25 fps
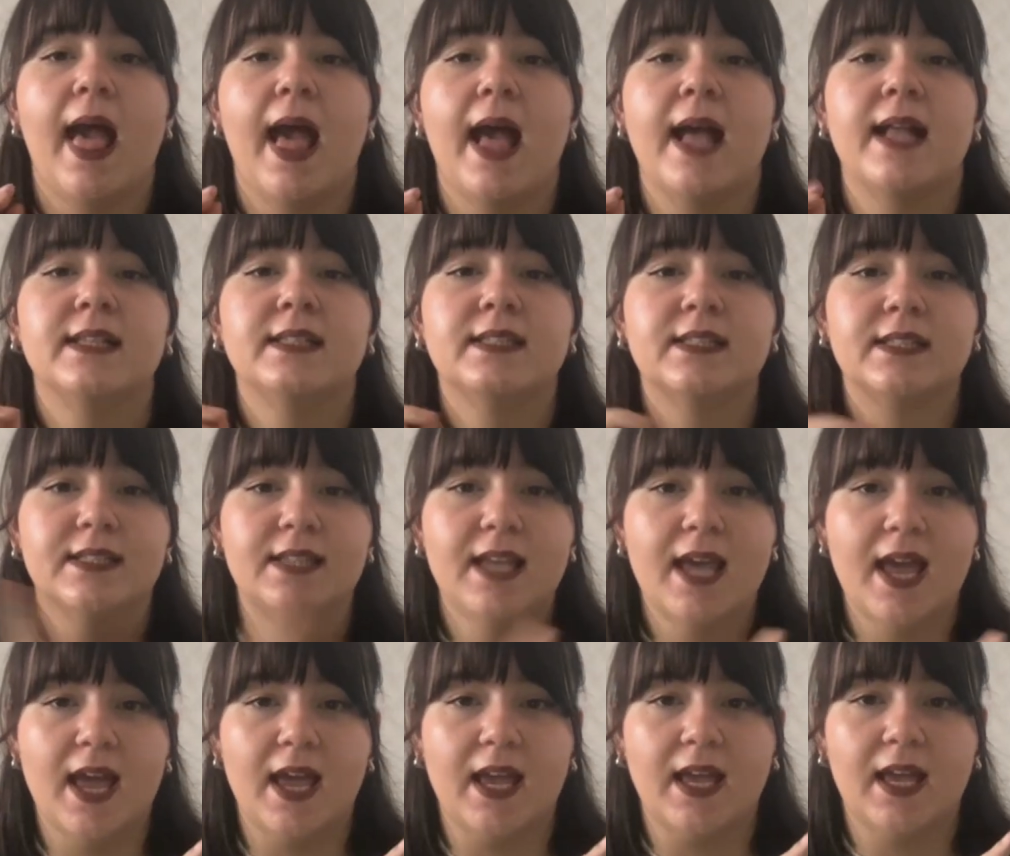And
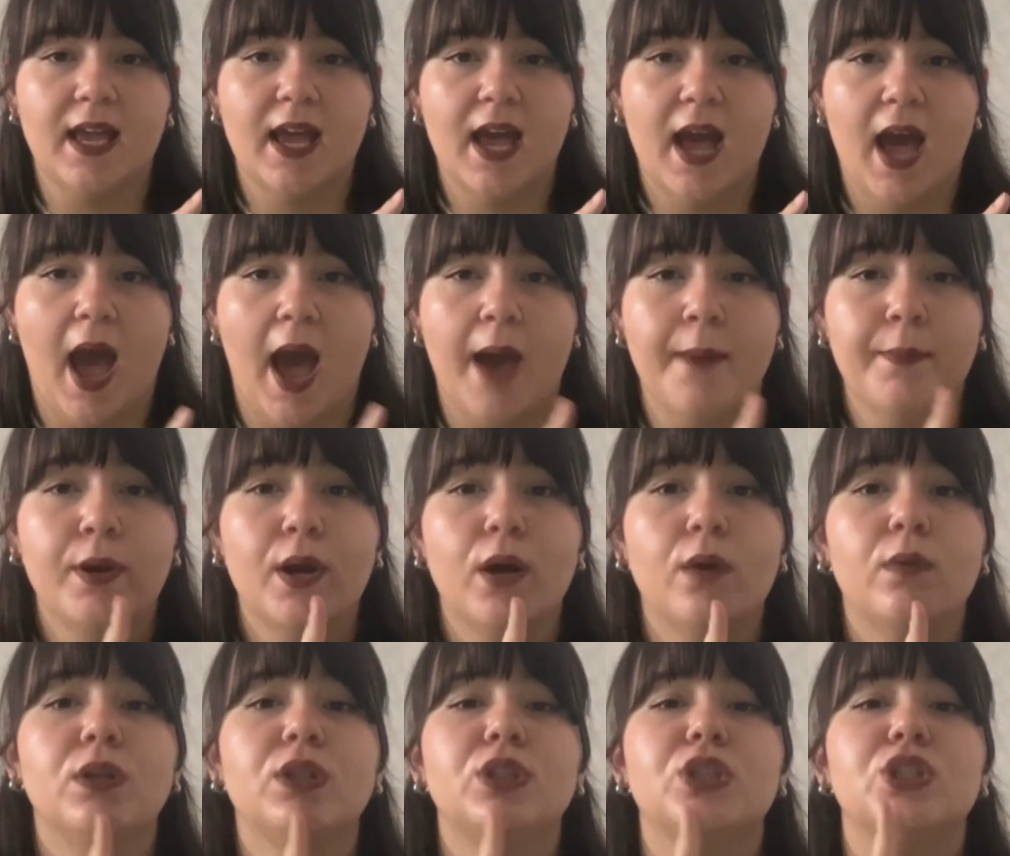today, I'm
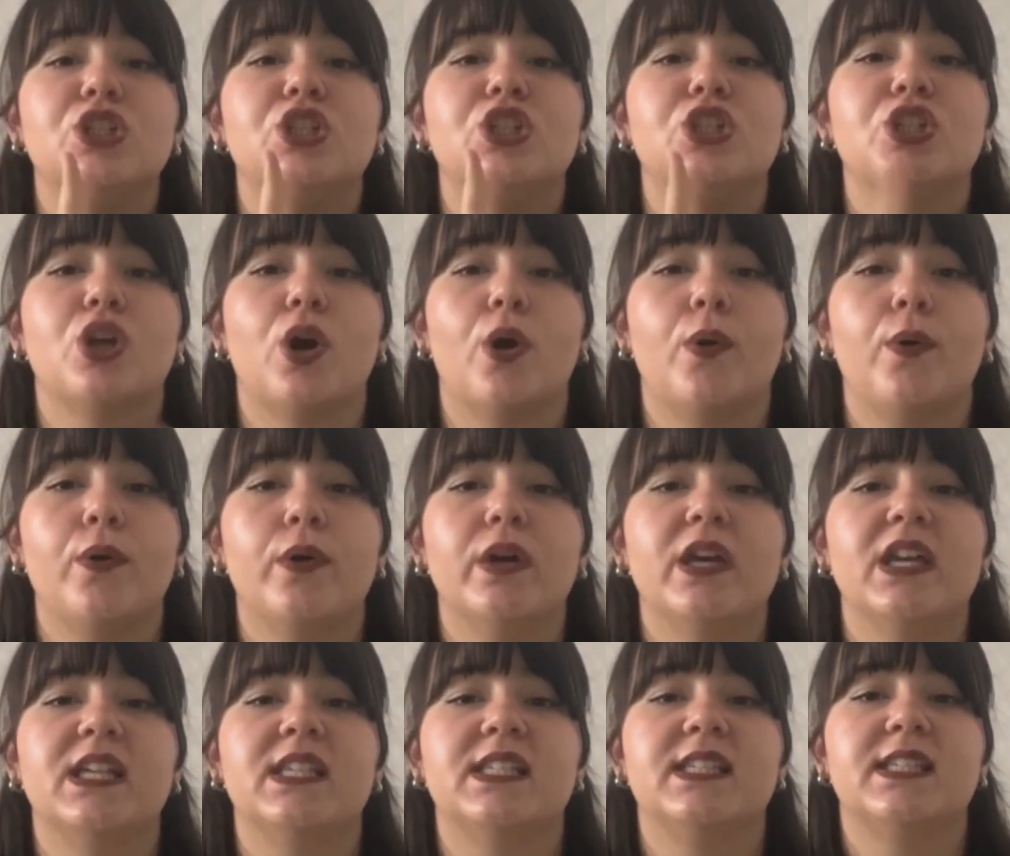going to show you
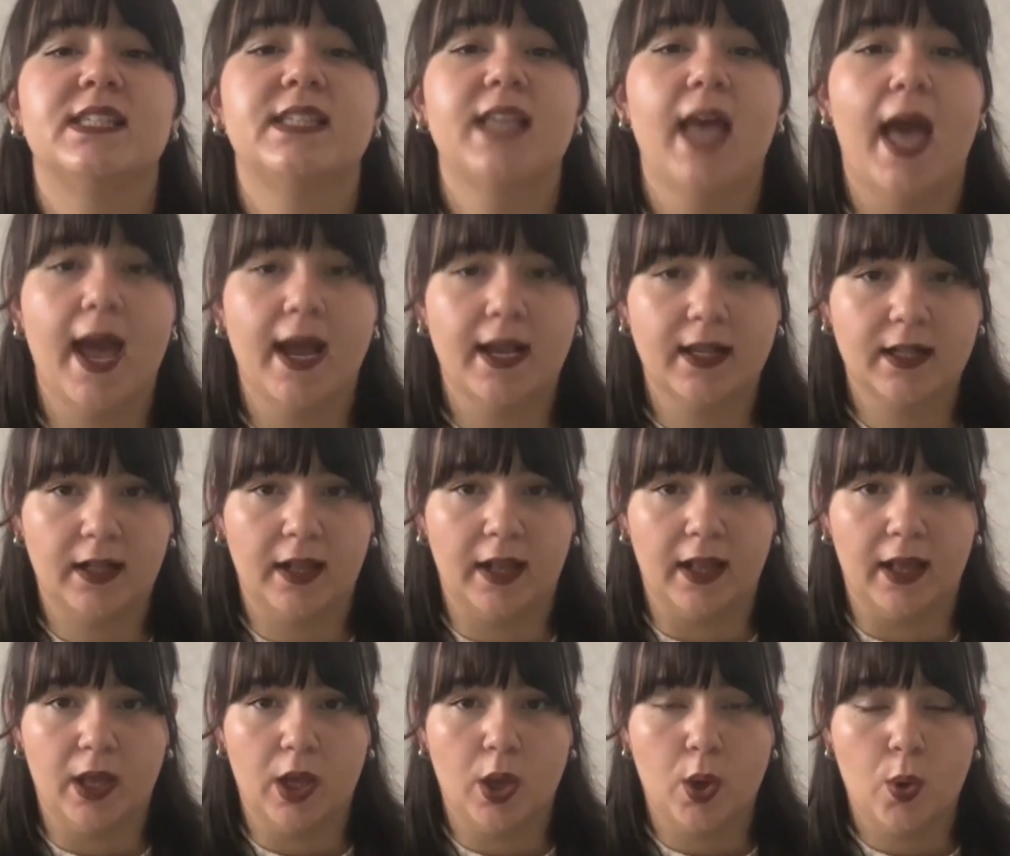
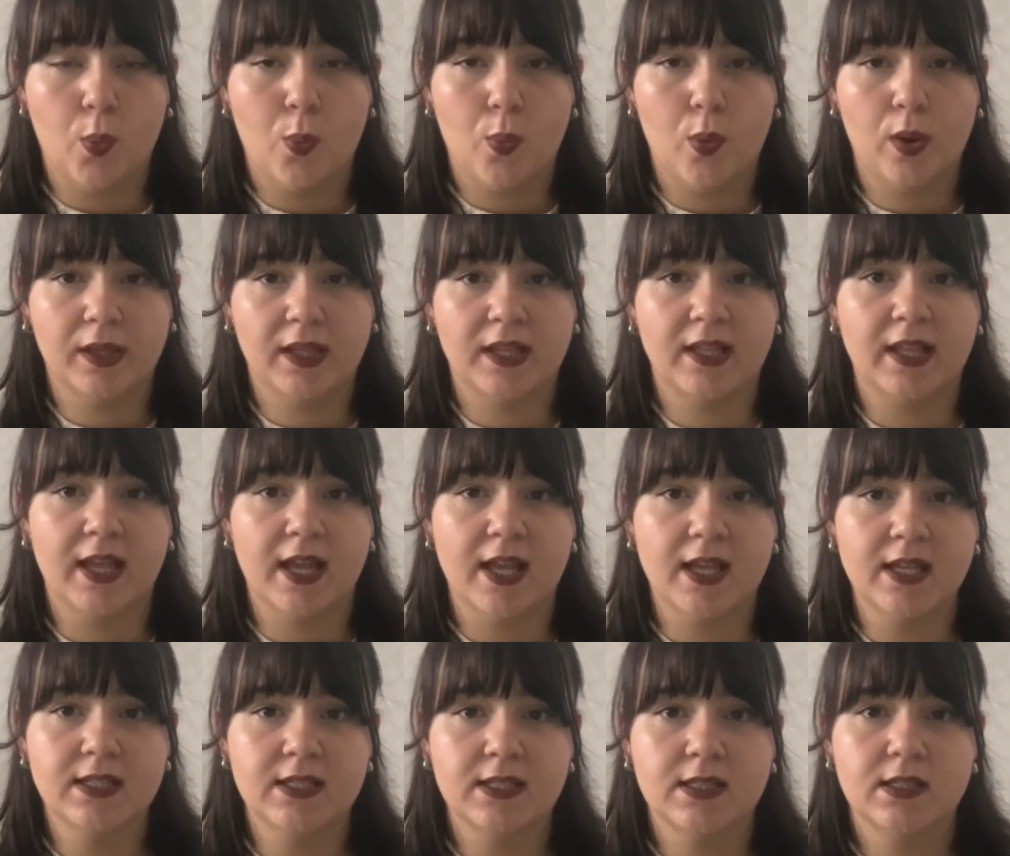exactly what it
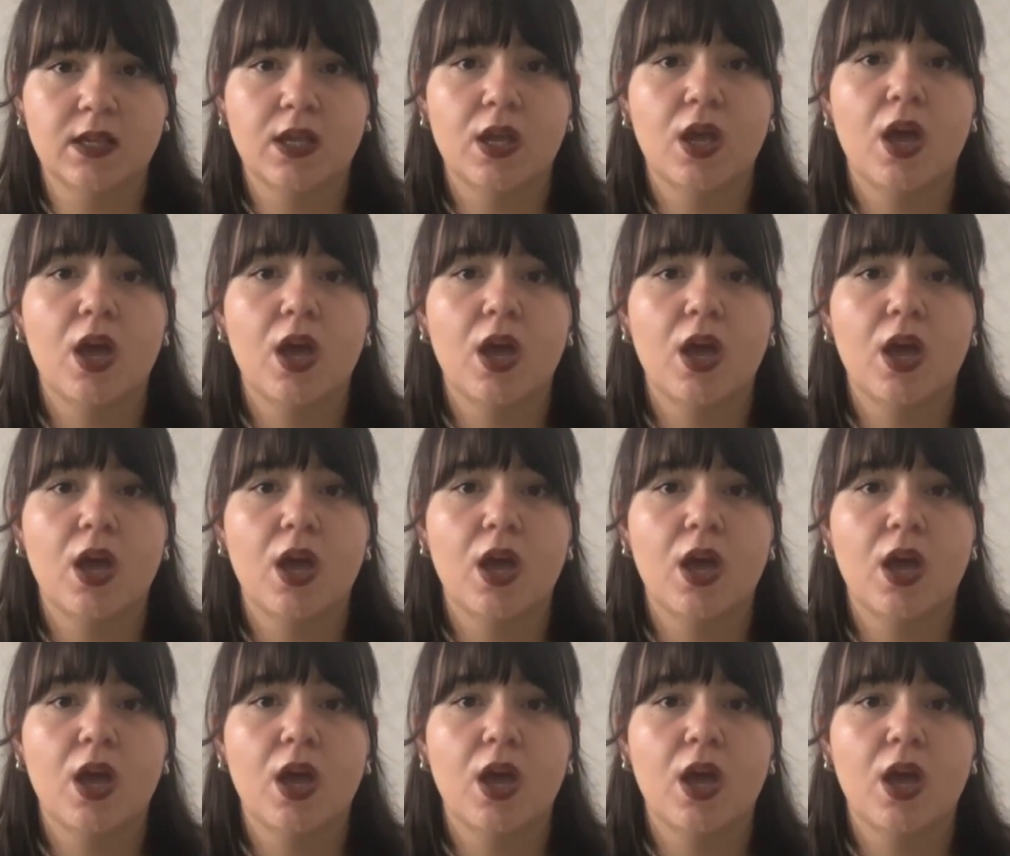is,